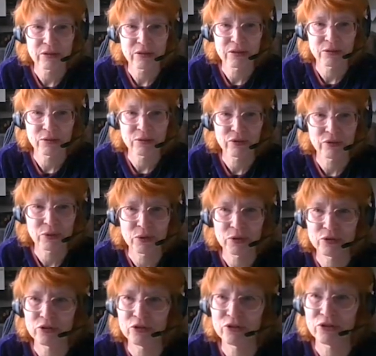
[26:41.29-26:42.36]
If I
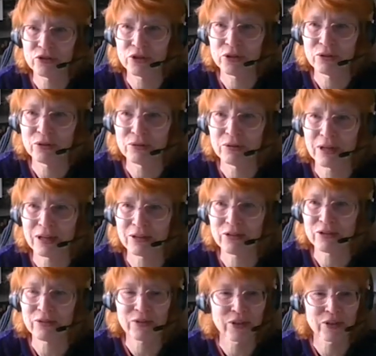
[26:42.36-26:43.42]
wanted to do
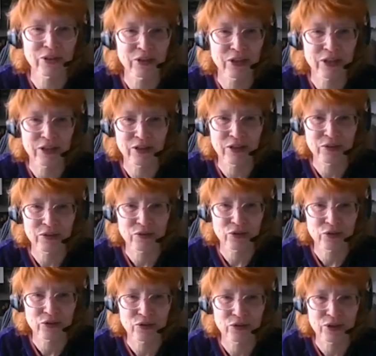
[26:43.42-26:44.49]
active learning, I'd have
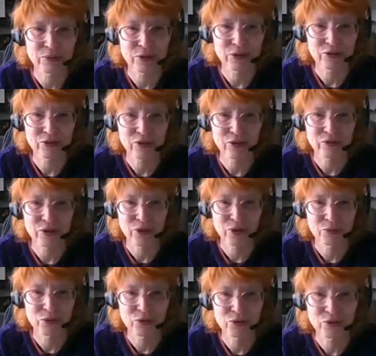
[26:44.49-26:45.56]
just done it myself, and
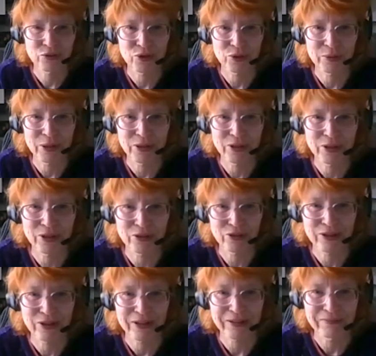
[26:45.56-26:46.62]
I wouldn't have come in here
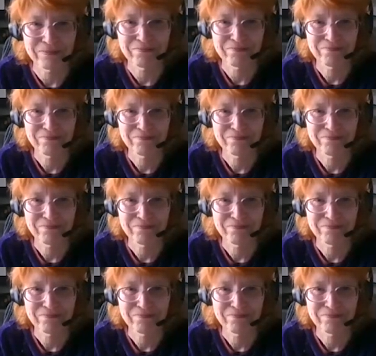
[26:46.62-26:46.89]
today."